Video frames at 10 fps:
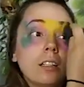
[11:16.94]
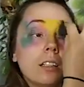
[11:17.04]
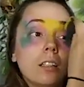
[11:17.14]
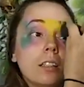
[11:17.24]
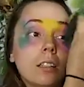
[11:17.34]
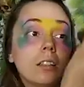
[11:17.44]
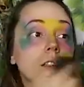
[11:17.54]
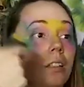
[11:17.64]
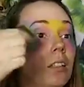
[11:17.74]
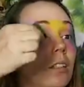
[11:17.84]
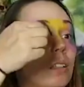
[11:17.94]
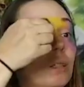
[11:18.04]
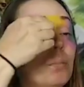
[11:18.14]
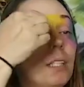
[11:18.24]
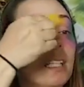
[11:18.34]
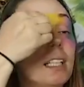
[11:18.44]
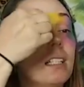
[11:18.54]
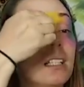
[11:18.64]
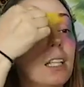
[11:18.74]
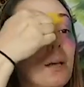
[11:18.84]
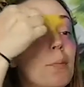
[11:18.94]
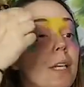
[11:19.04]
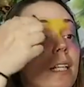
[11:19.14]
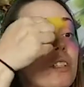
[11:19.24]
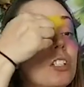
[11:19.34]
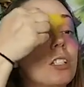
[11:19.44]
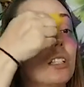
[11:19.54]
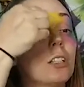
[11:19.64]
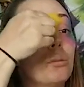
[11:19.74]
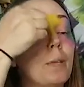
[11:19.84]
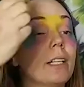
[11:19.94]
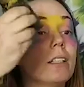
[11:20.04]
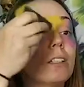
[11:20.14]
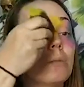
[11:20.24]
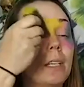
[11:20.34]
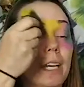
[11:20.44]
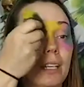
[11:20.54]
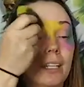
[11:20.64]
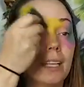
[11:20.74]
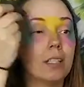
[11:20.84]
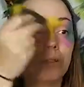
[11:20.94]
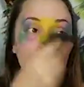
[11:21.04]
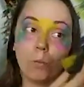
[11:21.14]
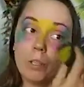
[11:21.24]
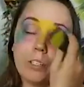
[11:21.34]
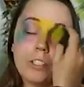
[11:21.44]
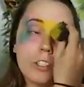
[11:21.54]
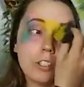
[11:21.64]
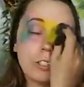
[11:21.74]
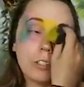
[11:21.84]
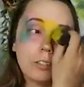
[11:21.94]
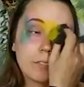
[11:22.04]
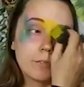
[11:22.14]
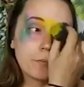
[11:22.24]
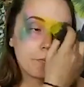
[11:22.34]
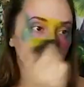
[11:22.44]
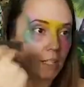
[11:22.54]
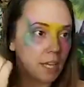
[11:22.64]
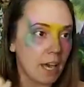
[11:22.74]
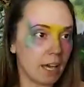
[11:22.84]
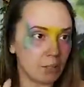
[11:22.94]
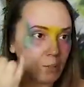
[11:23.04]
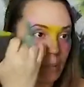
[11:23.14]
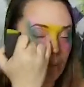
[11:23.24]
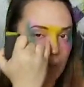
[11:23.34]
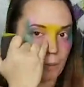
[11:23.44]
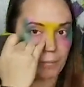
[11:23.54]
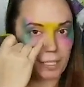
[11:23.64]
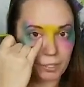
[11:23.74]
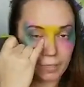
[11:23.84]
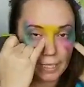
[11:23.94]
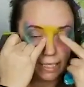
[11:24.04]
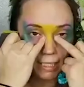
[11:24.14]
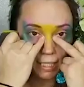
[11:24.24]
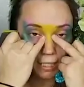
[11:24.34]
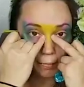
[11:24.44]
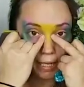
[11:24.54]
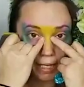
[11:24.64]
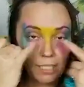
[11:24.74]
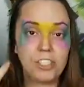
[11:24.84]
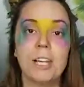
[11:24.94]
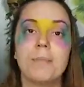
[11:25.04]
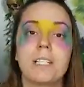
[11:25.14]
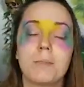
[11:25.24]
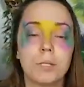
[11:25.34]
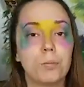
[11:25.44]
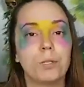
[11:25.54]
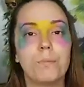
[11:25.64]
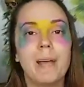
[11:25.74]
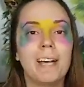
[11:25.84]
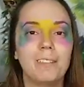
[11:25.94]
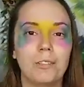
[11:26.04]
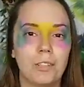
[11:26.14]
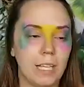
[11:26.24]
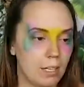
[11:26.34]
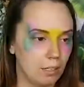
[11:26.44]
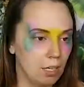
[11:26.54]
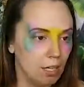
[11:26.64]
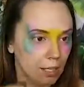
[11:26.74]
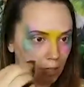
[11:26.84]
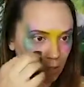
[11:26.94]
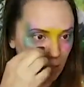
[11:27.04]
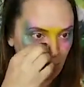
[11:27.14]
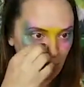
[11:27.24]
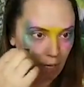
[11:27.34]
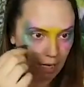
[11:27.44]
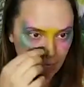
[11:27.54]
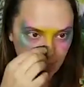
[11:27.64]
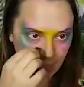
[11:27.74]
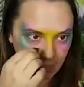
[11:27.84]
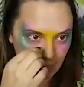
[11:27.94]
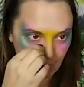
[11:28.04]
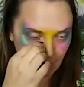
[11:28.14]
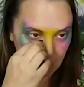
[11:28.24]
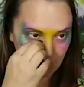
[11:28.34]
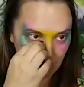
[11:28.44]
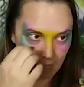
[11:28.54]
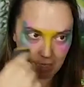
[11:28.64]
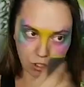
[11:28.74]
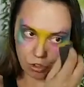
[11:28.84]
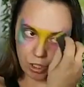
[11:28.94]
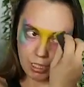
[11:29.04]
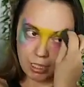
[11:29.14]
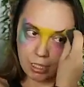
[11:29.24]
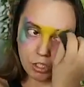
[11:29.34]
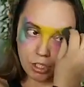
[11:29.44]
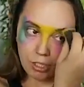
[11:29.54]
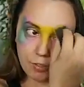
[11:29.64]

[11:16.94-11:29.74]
I'm going to blend it into that pink just a little bit so we get a nice orange. And remember, I'm not doing the insides of my eyes yet because I'm going to put a powder there, so that way it's a nice transition.